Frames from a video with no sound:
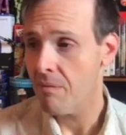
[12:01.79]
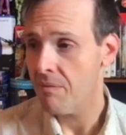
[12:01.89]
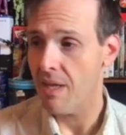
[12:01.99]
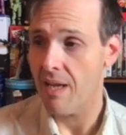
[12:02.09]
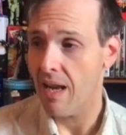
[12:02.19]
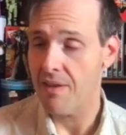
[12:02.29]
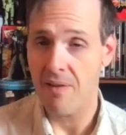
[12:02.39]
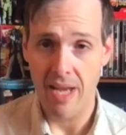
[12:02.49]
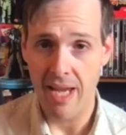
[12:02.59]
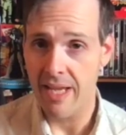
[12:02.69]
then
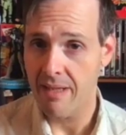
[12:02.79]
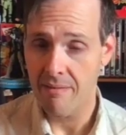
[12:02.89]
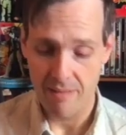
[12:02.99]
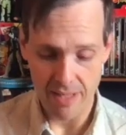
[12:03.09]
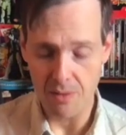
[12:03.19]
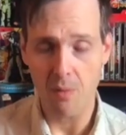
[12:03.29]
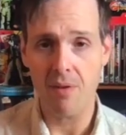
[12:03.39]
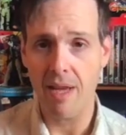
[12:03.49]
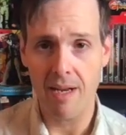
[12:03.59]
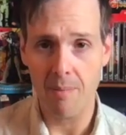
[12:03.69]
either A, ignore
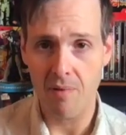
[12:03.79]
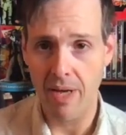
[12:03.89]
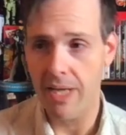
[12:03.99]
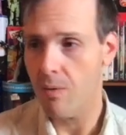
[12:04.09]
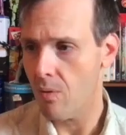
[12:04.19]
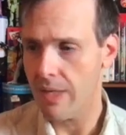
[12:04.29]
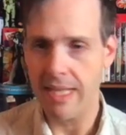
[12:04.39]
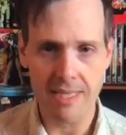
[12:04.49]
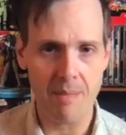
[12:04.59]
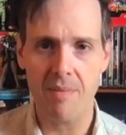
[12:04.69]
that upgrade, or
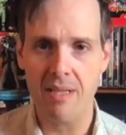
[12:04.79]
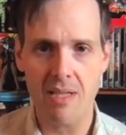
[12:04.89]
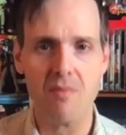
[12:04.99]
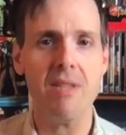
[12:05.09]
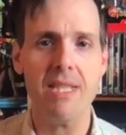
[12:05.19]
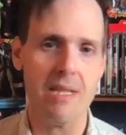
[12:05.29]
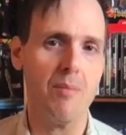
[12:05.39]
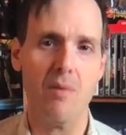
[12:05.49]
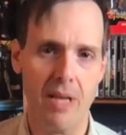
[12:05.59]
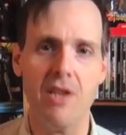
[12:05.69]
get something that's
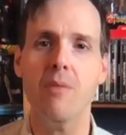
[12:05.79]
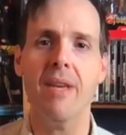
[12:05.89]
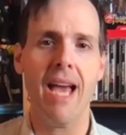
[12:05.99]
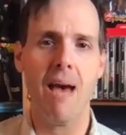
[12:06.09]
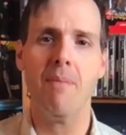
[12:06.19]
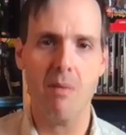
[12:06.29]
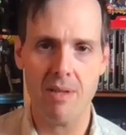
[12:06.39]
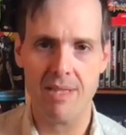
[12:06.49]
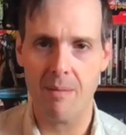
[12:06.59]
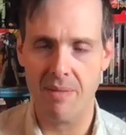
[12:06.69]
reasonable. Can you be happy
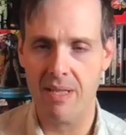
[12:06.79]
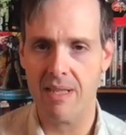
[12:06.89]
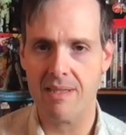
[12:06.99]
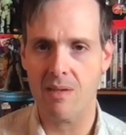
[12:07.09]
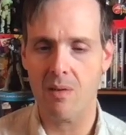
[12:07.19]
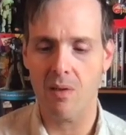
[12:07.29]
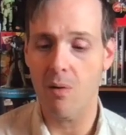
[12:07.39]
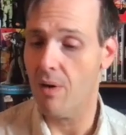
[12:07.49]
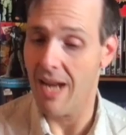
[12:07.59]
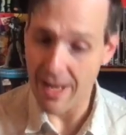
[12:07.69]
with something that's a little
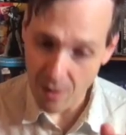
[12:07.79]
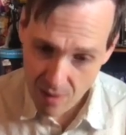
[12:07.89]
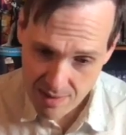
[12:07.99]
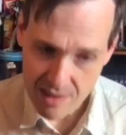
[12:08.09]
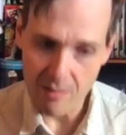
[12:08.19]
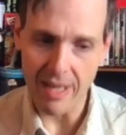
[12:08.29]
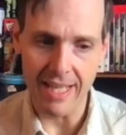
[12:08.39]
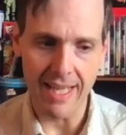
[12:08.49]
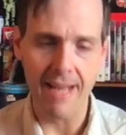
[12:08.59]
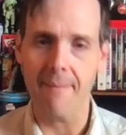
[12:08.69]
lower? And also,
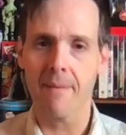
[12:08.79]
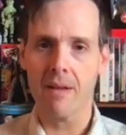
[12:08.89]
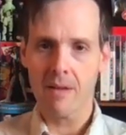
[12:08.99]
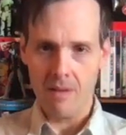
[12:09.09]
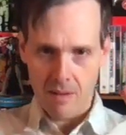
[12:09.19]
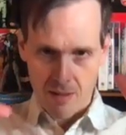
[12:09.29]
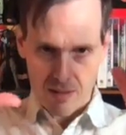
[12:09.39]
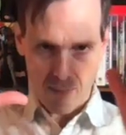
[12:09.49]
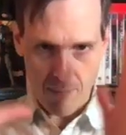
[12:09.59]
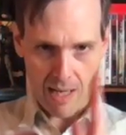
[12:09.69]
again,
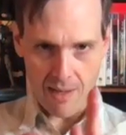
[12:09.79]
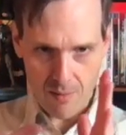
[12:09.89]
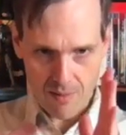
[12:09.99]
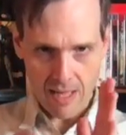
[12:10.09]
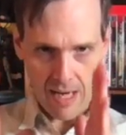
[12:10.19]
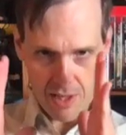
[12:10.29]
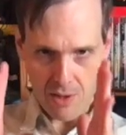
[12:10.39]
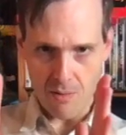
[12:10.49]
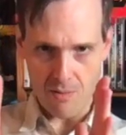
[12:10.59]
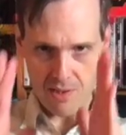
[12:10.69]
the model that I
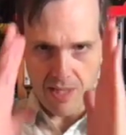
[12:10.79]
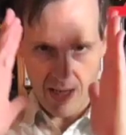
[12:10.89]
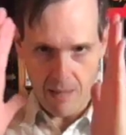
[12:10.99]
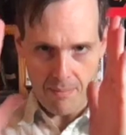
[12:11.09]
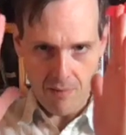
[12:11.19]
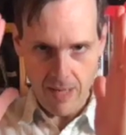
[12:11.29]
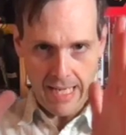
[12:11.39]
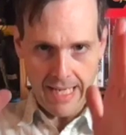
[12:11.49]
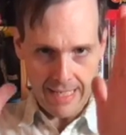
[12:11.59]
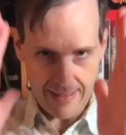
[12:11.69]
use, the
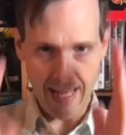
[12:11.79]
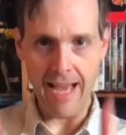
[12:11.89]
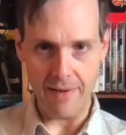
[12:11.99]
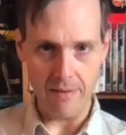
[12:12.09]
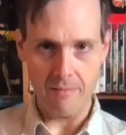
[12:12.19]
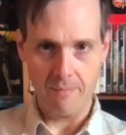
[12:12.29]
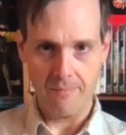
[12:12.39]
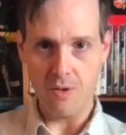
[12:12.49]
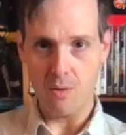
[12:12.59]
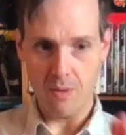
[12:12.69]
upgrading ladder,
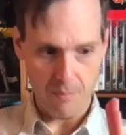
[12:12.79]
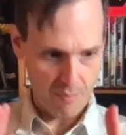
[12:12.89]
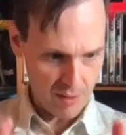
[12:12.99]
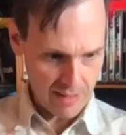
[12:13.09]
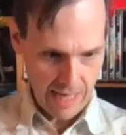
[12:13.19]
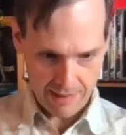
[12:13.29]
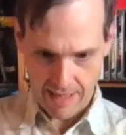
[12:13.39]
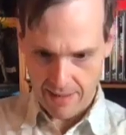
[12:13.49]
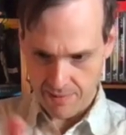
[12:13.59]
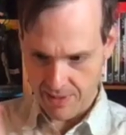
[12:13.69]
you could put that
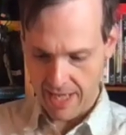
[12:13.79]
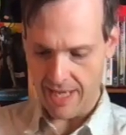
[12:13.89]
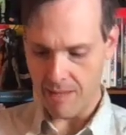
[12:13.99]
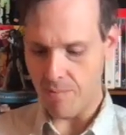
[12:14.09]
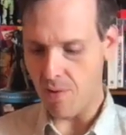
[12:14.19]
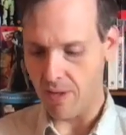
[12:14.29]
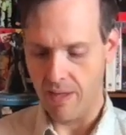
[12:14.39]
ladder to any book.